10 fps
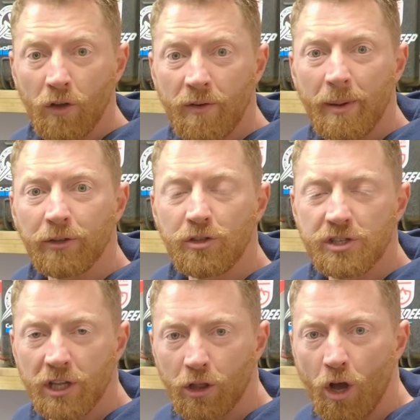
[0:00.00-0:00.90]
about using
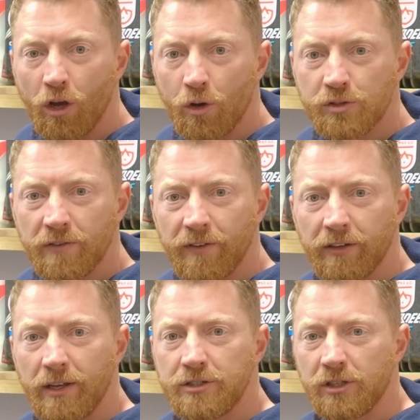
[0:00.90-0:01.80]
the long hose
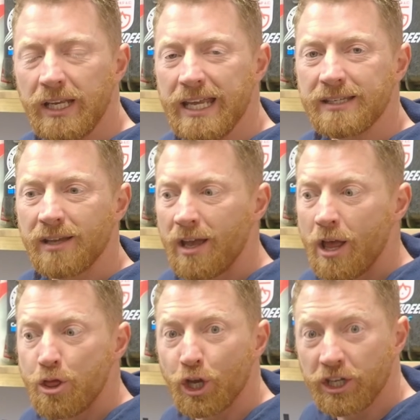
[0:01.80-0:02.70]
configuration is
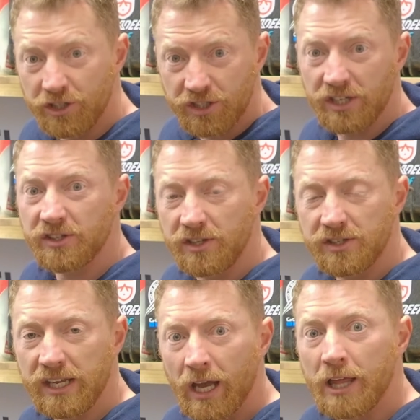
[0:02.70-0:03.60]
the
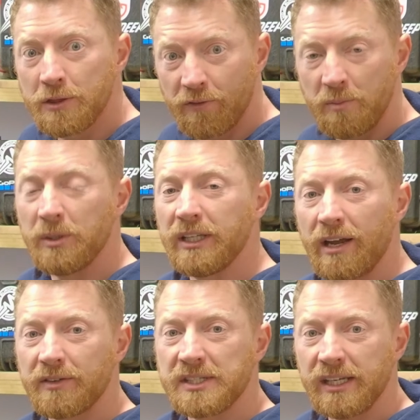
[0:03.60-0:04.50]
consistency and the
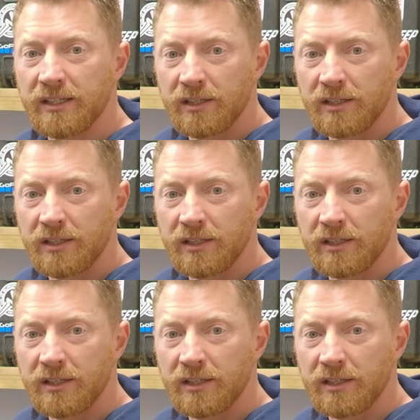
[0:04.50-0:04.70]
familiarity.